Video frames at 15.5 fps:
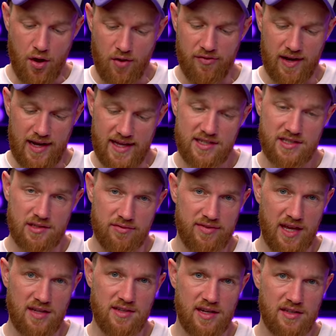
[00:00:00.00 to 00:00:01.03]
off a list of
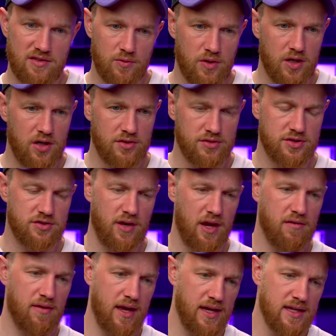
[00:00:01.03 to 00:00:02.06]
things they need to work on
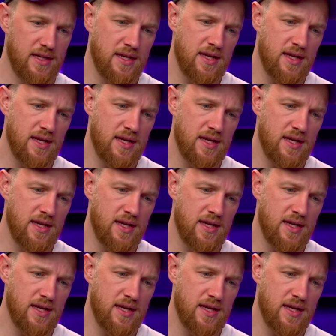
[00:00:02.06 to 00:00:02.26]
straight away.